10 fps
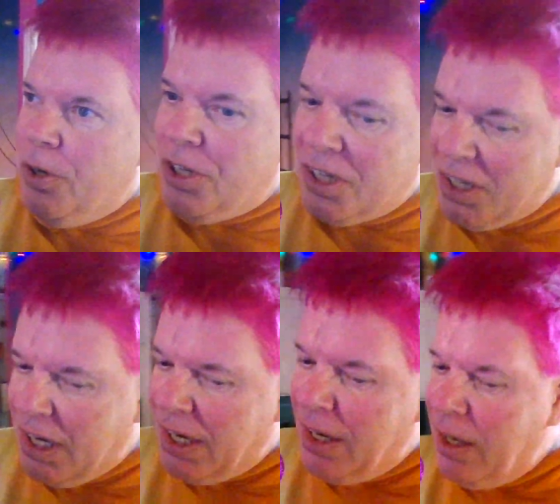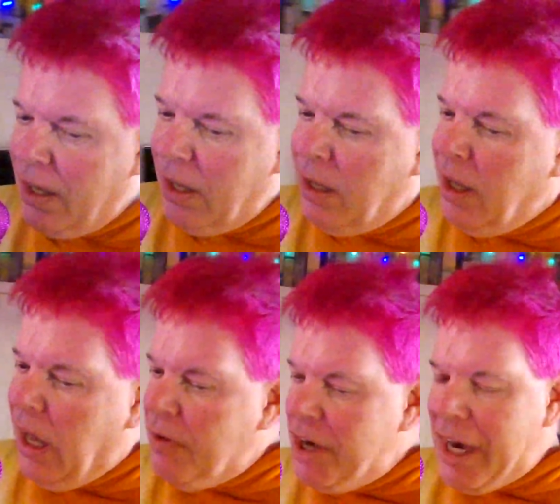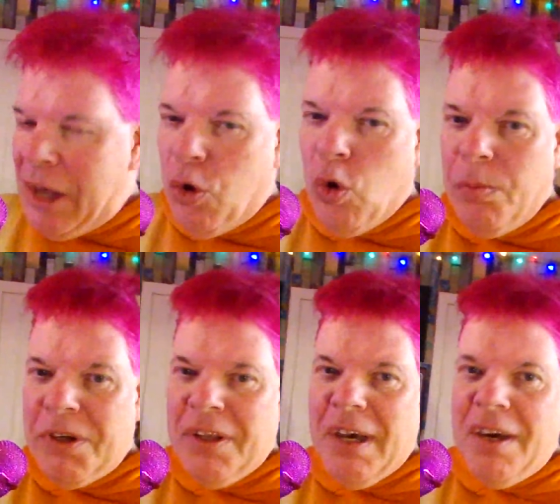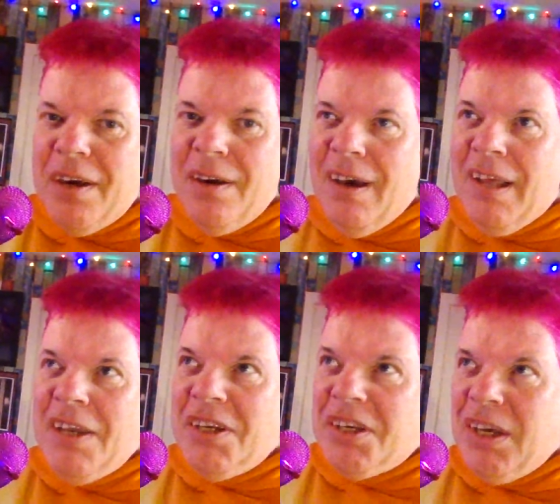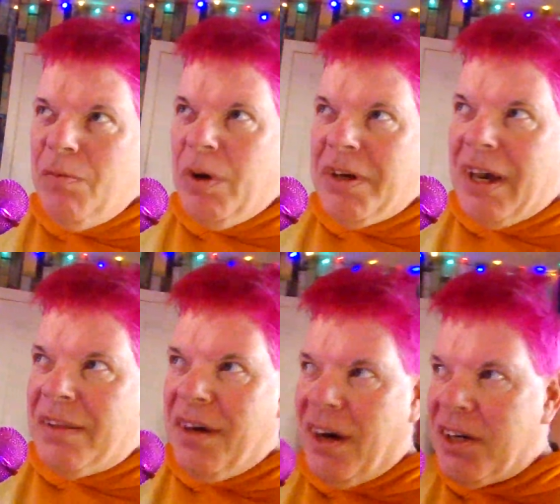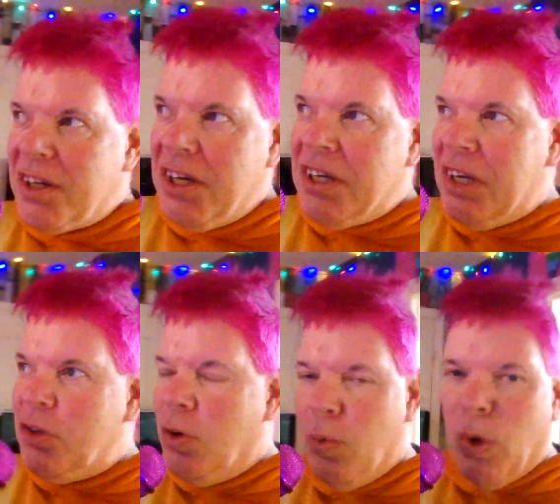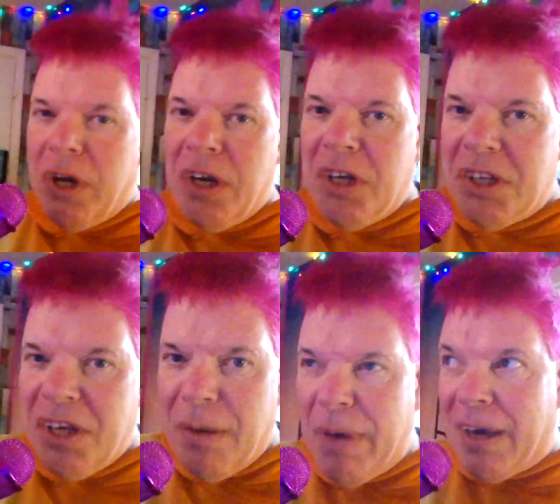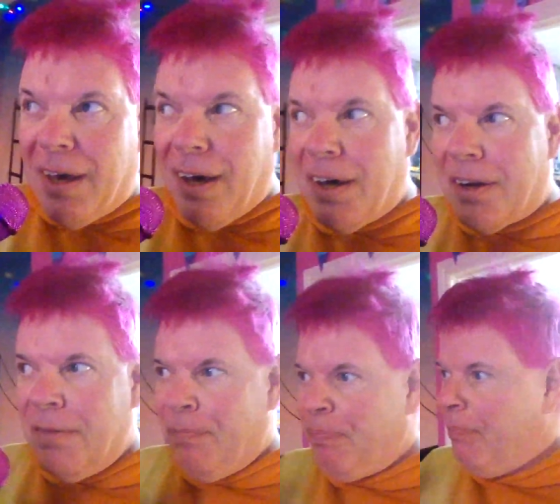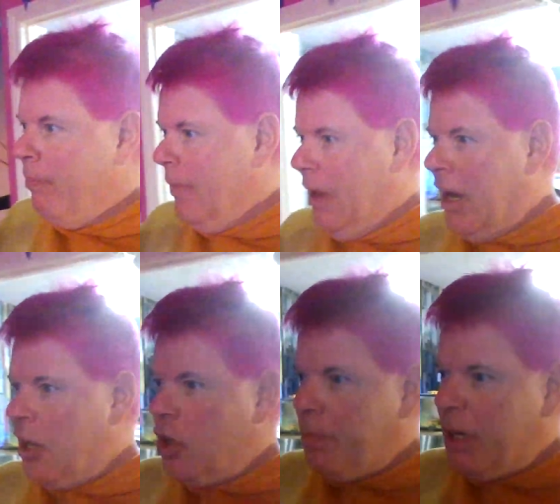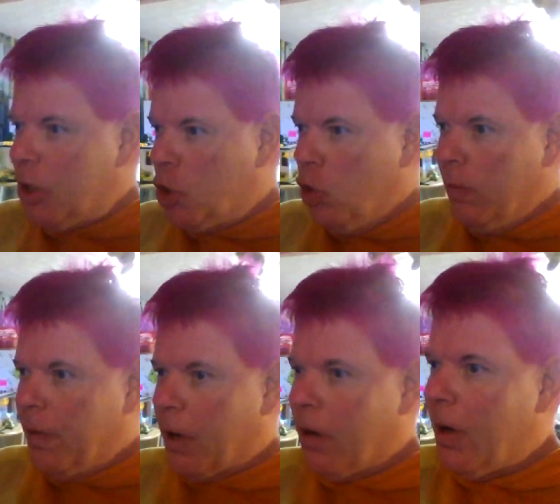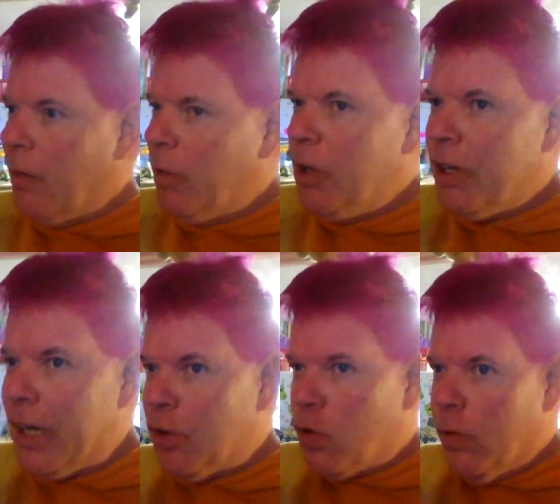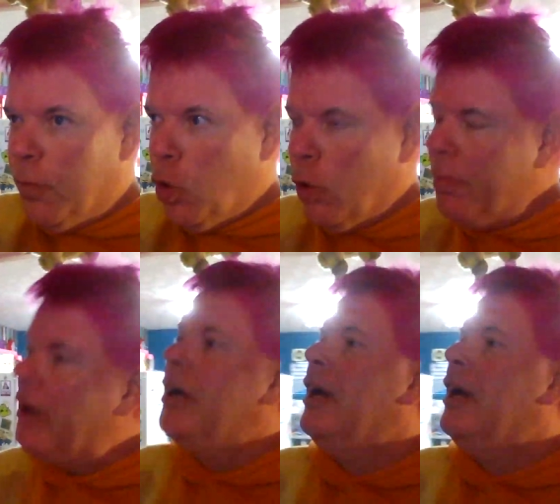used to say, how are you getting home tonight? And I used to say, "What I've got a taxi. He says, don't worry, just take my car. And we used to be a chauffeur, and we used to get drove home.